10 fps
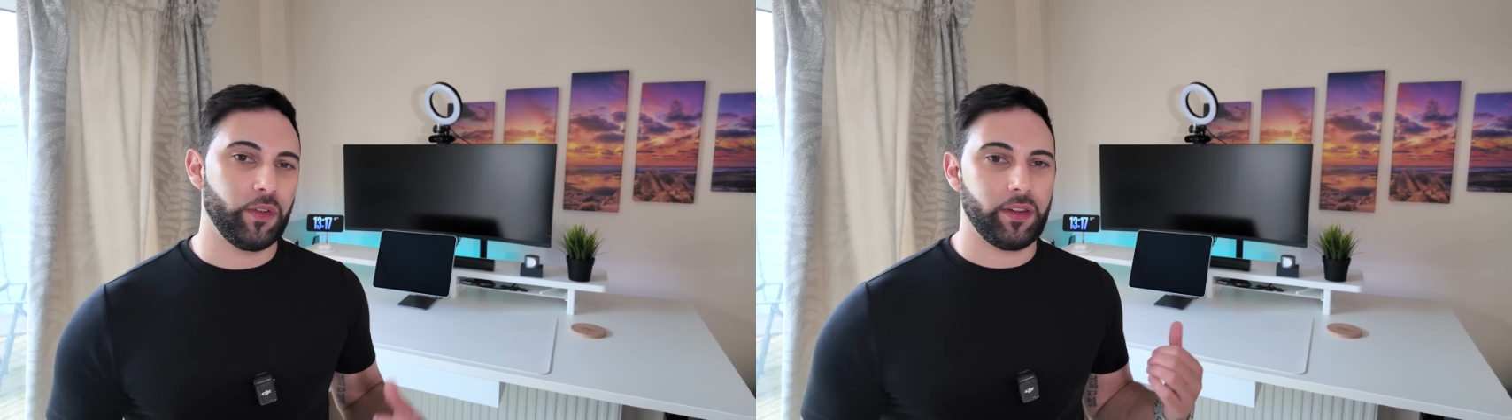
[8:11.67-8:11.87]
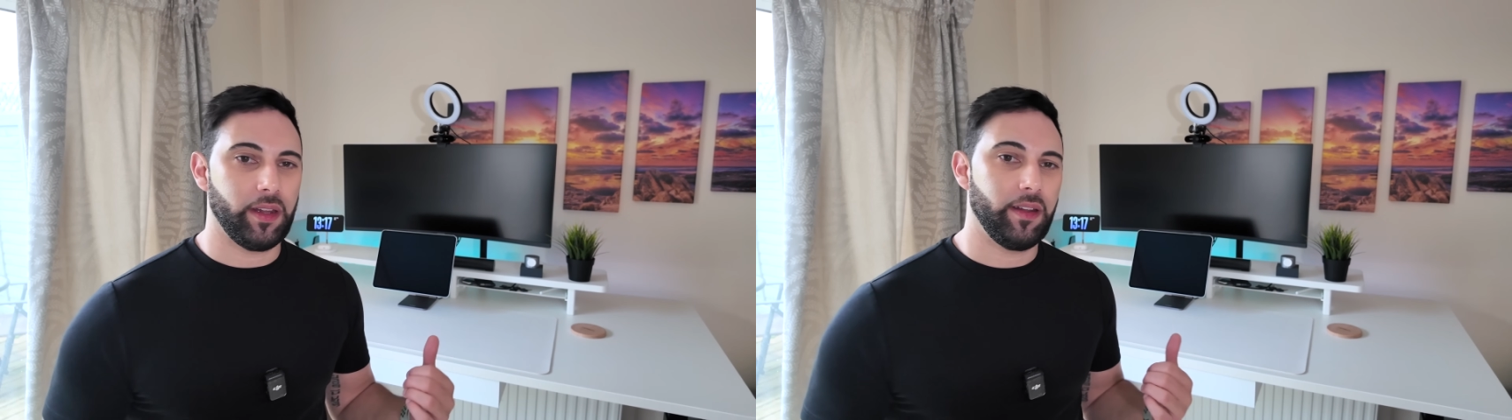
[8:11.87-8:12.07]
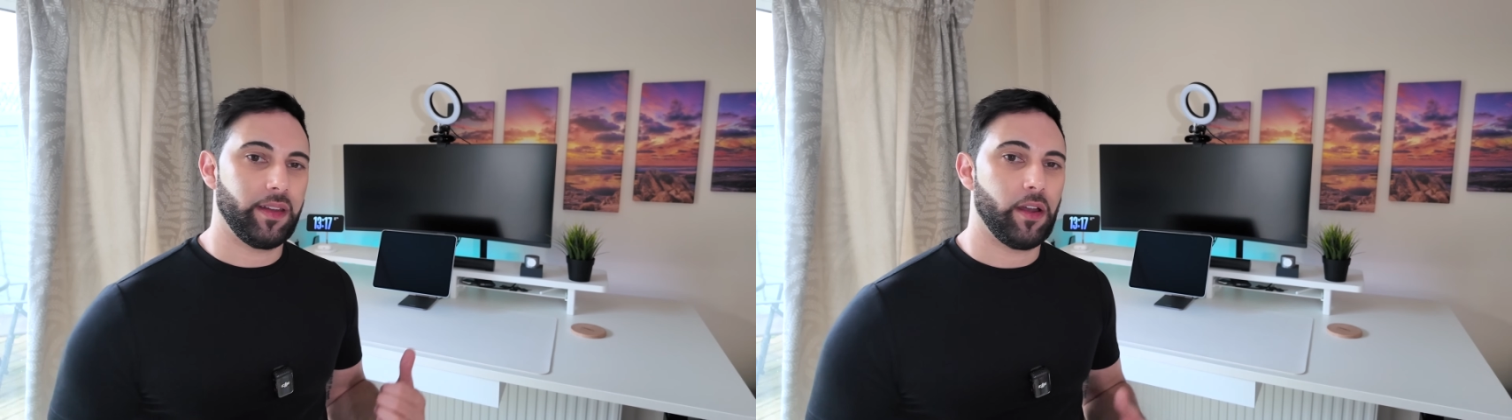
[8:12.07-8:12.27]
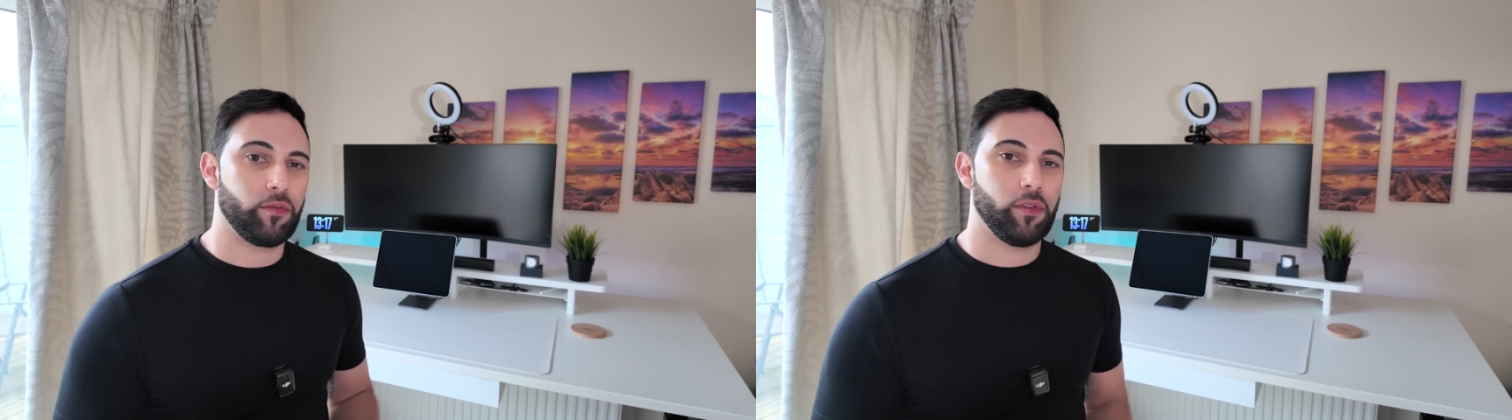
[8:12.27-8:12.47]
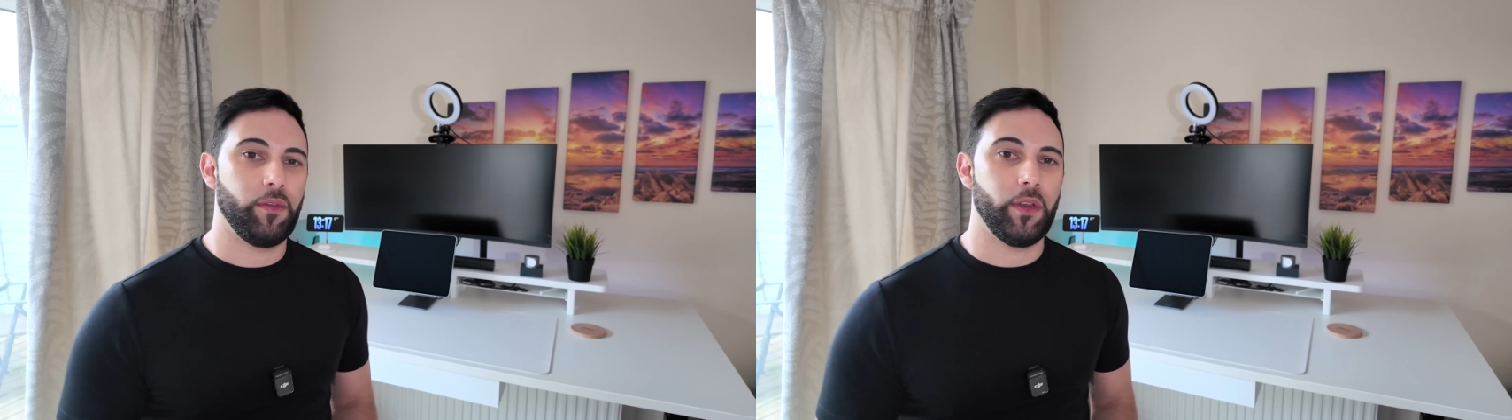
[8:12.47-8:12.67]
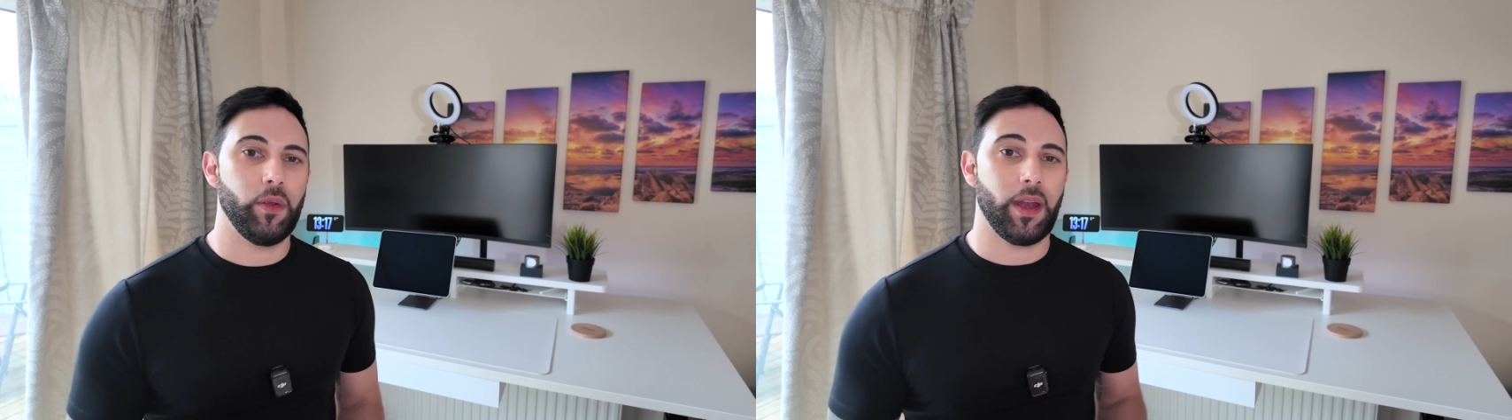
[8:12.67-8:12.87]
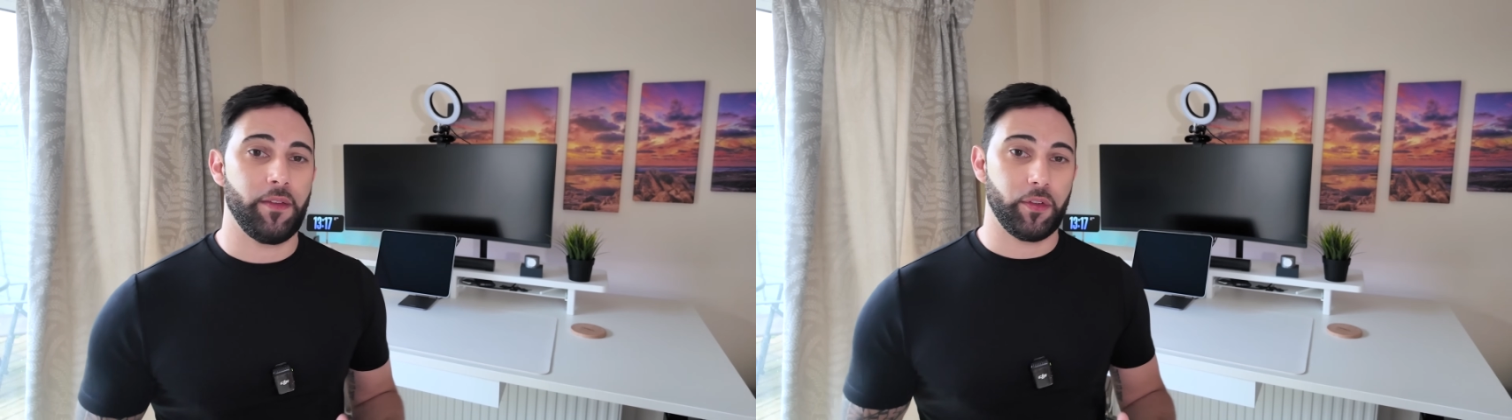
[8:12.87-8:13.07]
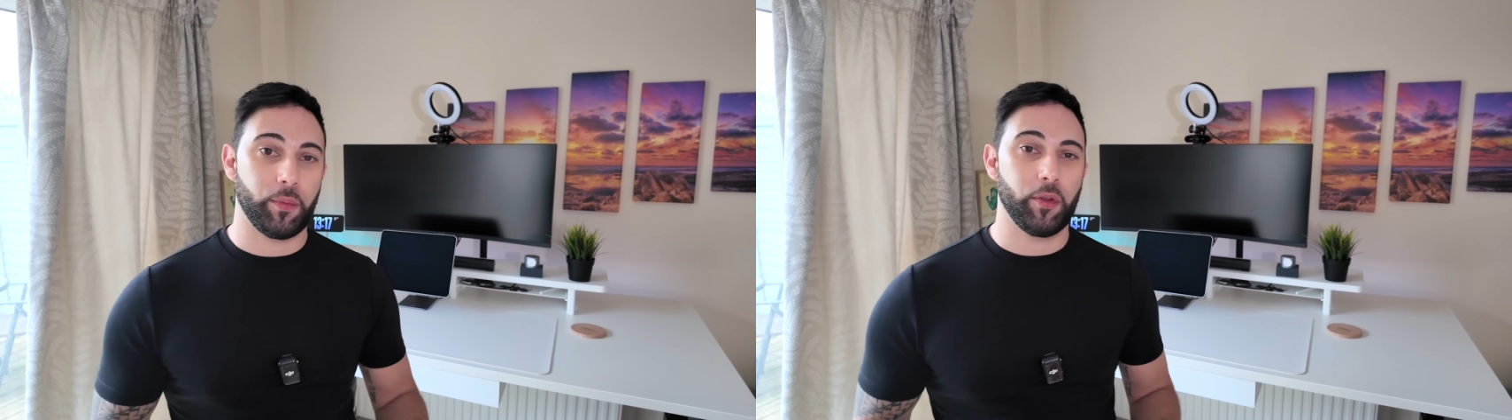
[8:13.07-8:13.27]
for sending this out for review
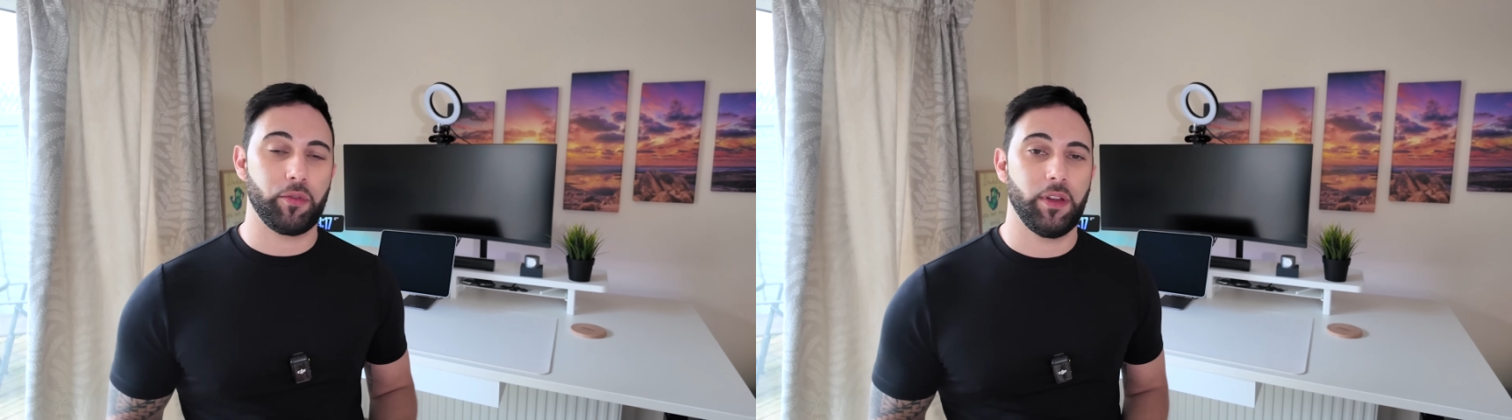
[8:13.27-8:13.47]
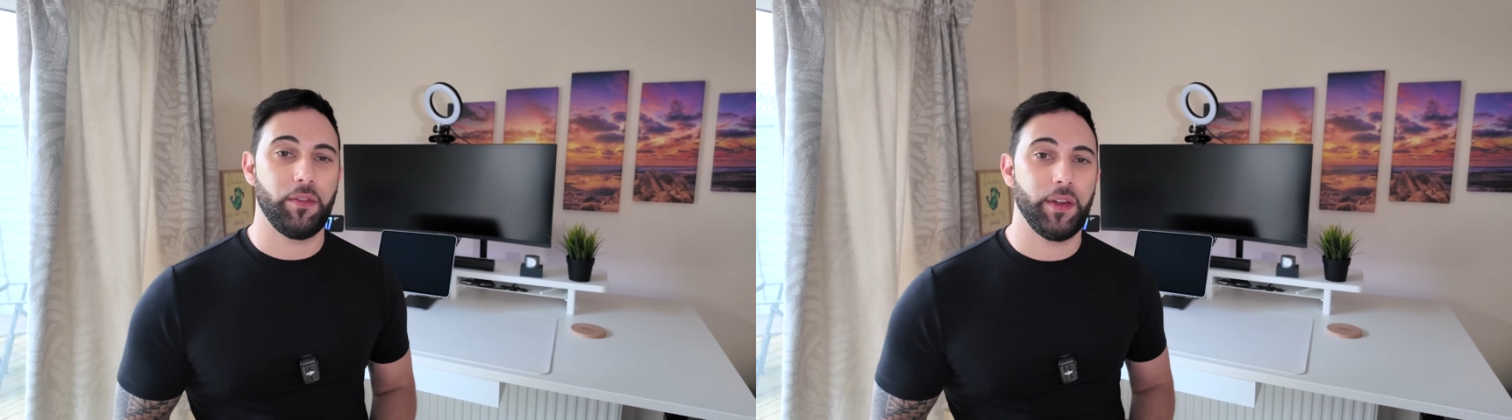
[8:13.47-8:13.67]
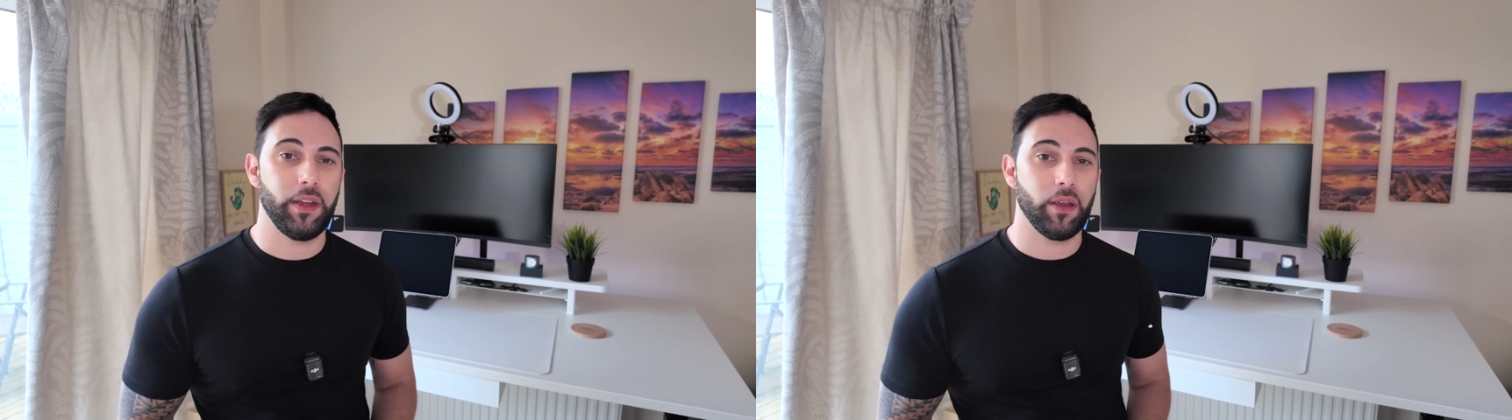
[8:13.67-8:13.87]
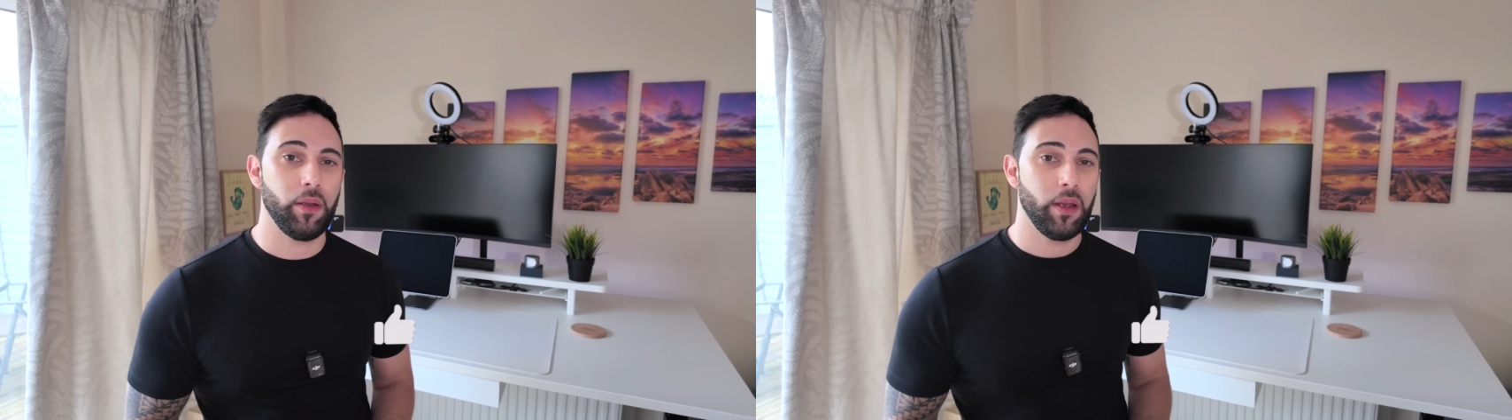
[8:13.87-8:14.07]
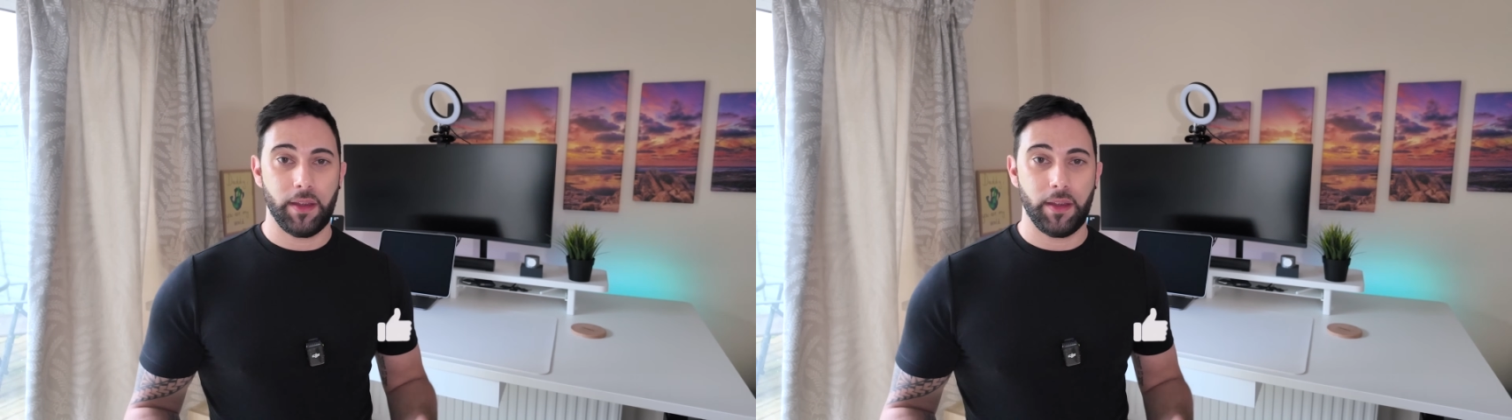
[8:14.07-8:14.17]
and for sponsoring this video.